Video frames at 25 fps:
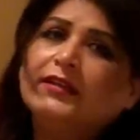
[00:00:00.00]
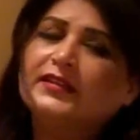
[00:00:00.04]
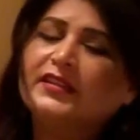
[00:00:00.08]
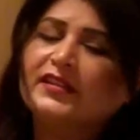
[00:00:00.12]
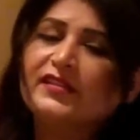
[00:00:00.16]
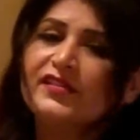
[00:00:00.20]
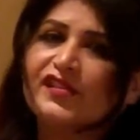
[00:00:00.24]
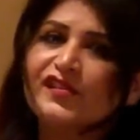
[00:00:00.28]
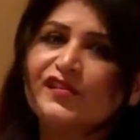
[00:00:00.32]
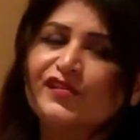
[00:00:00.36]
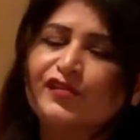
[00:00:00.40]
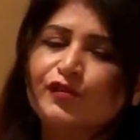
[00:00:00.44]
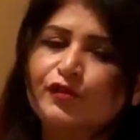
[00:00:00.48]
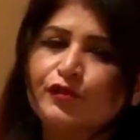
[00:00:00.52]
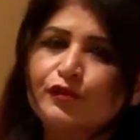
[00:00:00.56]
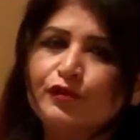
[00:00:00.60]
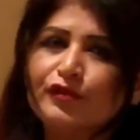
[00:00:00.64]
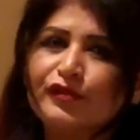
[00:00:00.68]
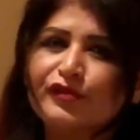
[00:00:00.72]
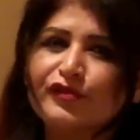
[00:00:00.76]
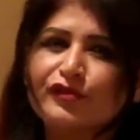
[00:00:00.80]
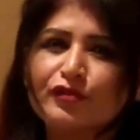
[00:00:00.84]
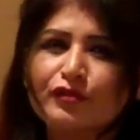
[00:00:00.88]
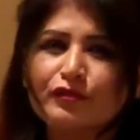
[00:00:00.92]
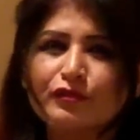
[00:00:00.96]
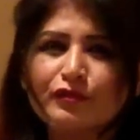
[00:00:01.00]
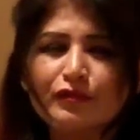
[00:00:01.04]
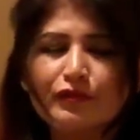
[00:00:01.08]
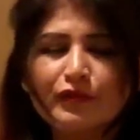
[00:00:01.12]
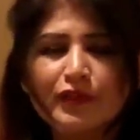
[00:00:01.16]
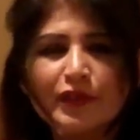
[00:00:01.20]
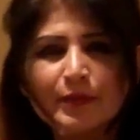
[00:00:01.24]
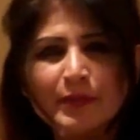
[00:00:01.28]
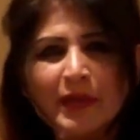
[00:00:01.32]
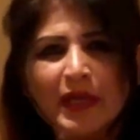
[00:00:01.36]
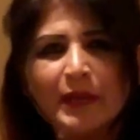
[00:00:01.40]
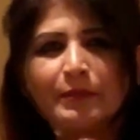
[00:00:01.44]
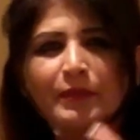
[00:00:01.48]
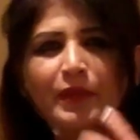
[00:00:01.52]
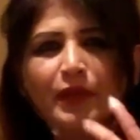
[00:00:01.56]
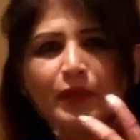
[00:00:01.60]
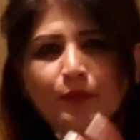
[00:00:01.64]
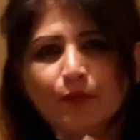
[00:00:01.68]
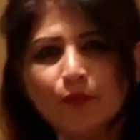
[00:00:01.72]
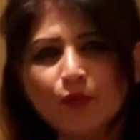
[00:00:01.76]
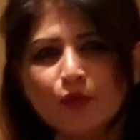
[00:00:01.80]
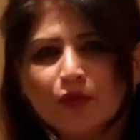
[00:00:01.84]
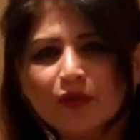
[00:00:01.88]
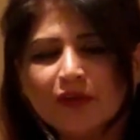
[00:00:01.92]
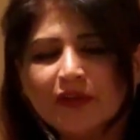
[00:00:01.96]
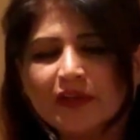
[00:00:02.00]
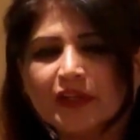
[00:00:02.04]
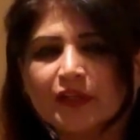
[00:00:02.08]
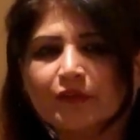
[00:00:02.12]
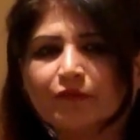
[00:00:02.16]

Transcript: This is used to remember more